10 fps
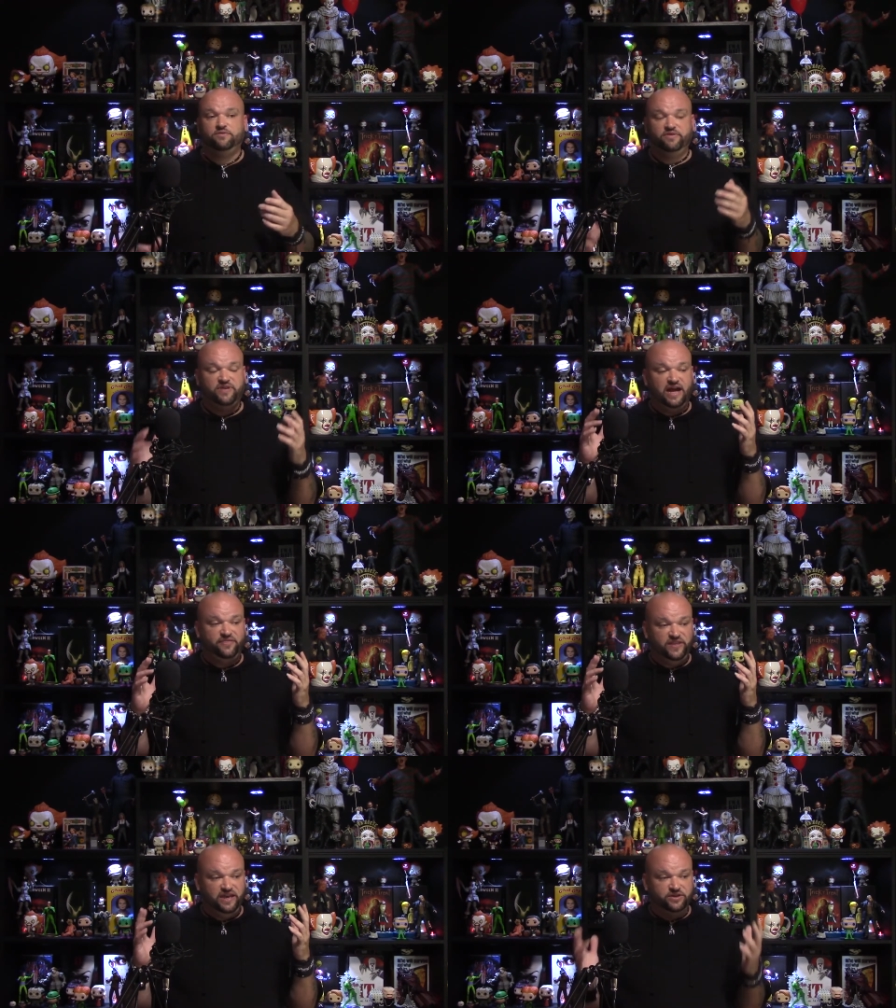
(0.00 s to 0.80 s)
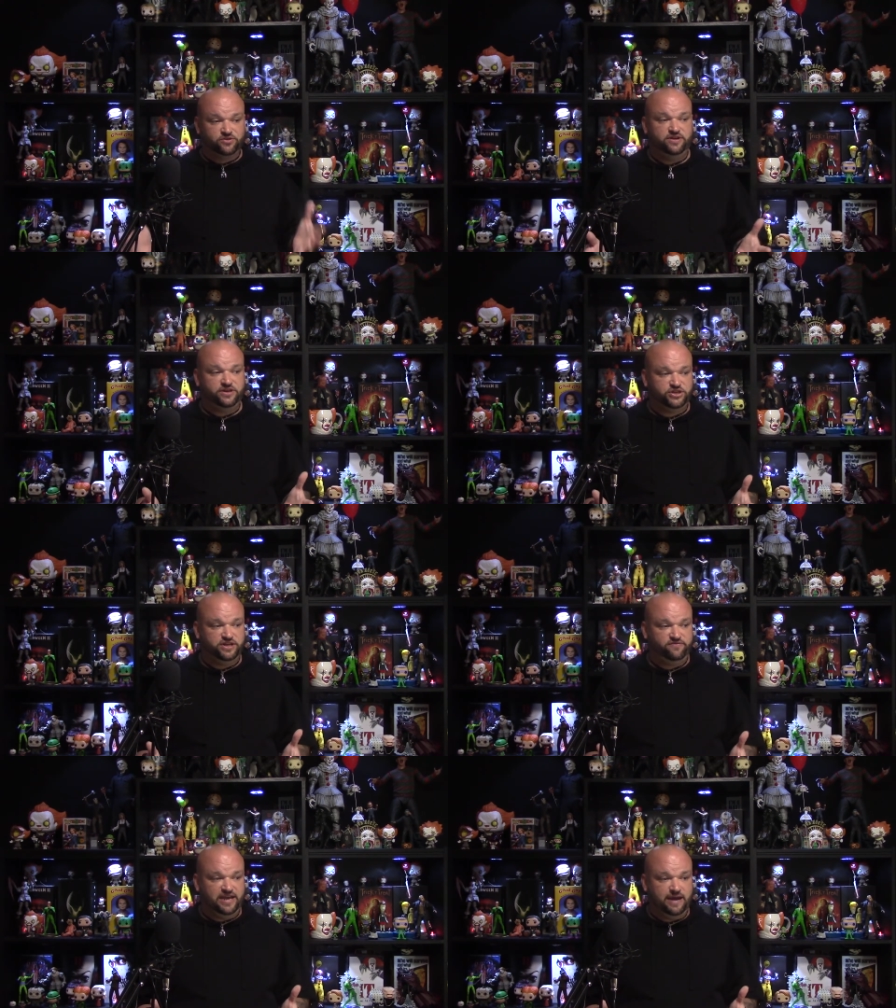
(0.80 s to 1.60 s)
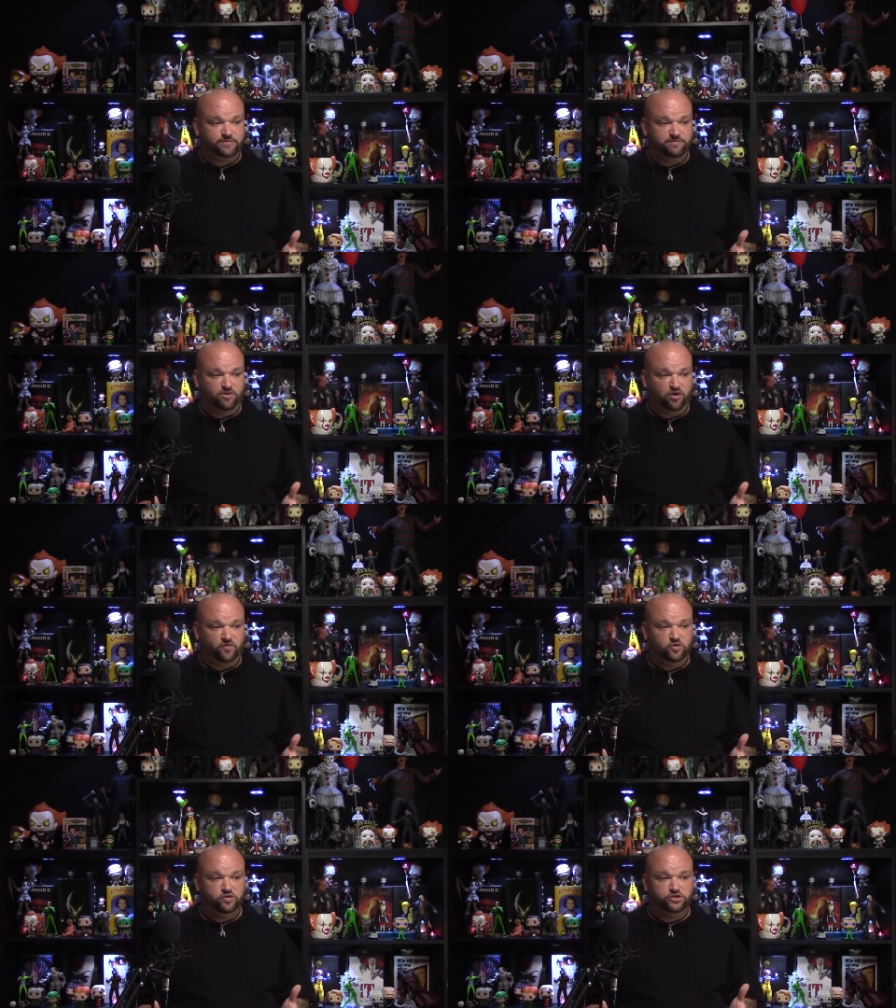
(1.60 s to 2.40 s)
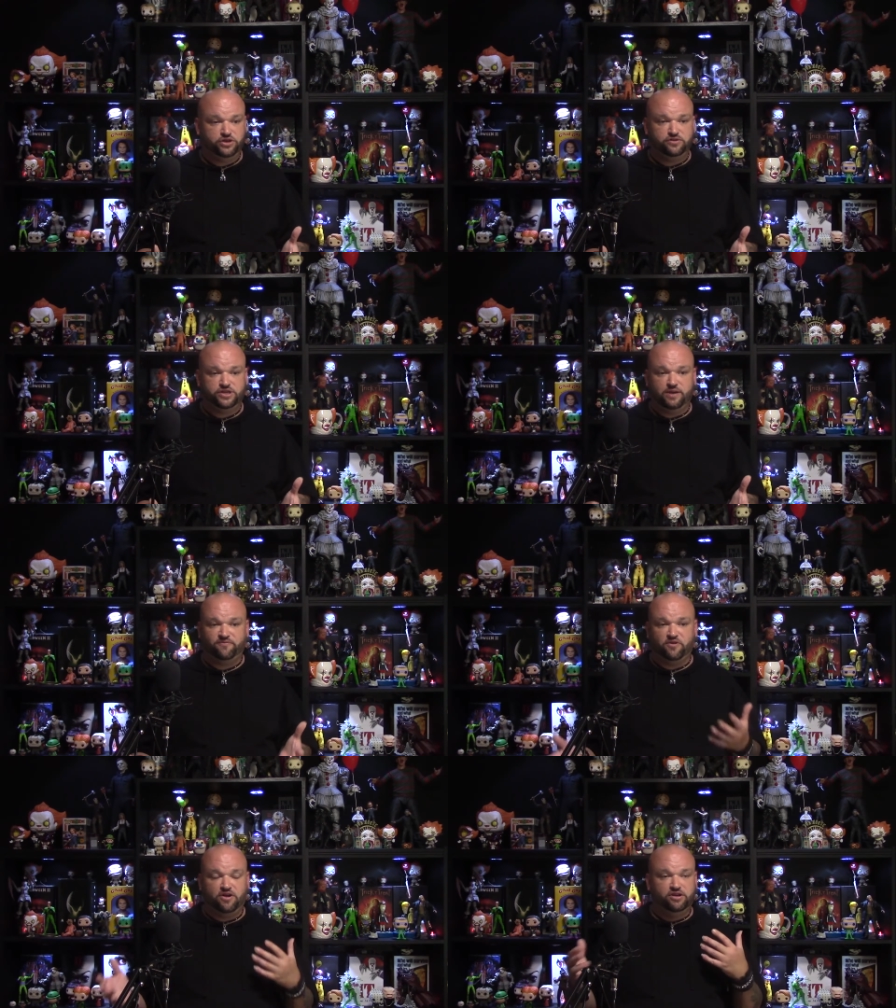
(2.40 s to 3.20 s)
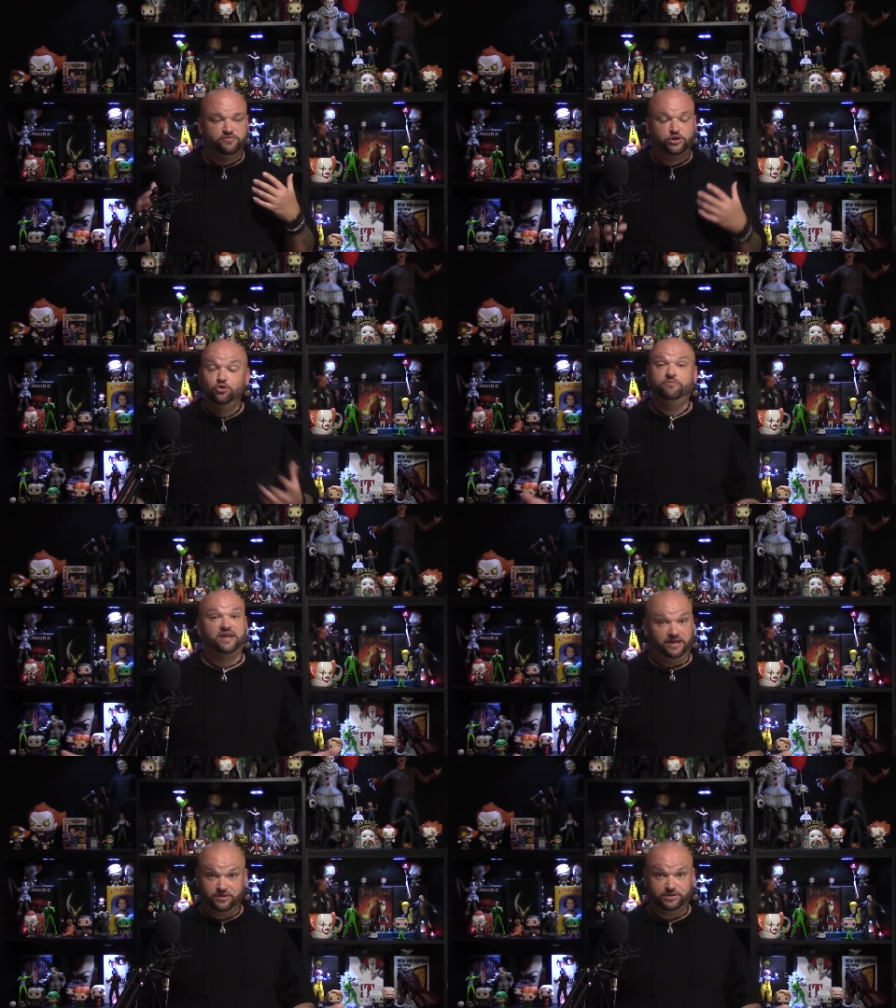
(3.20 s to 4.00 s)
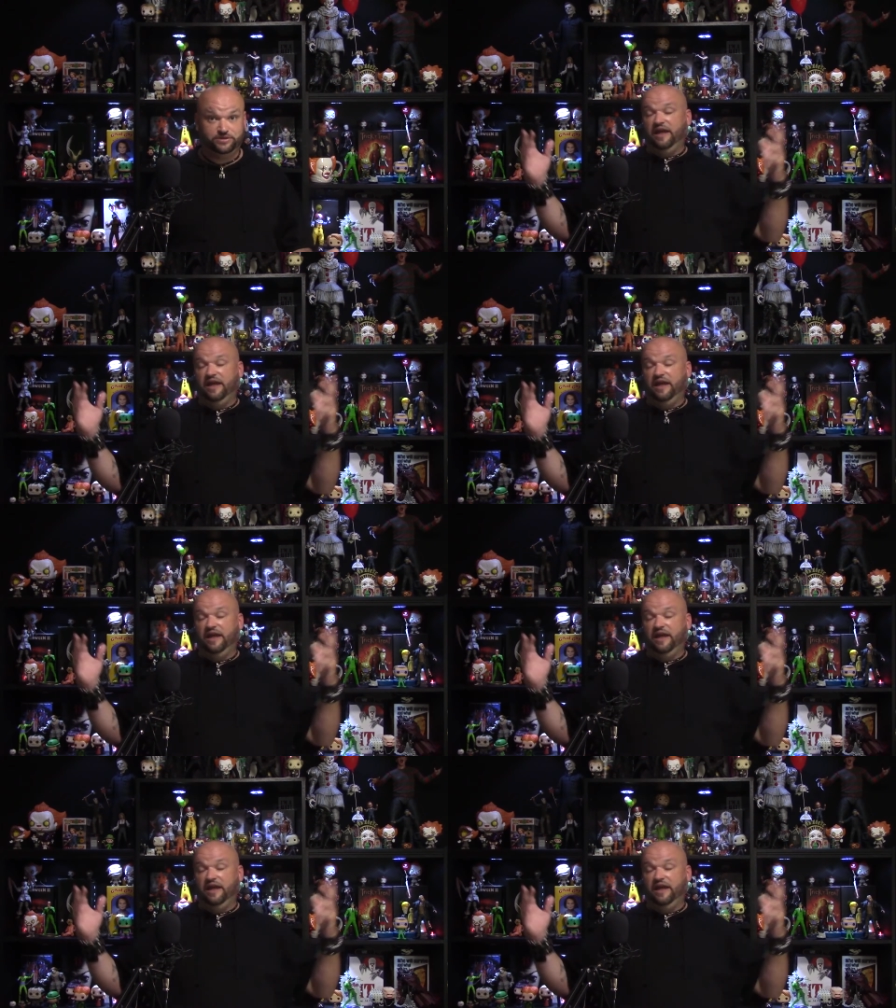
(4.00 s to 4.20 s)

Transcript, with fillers: We've got the introduction of Captain Marvel, who shows up for all of two minutes,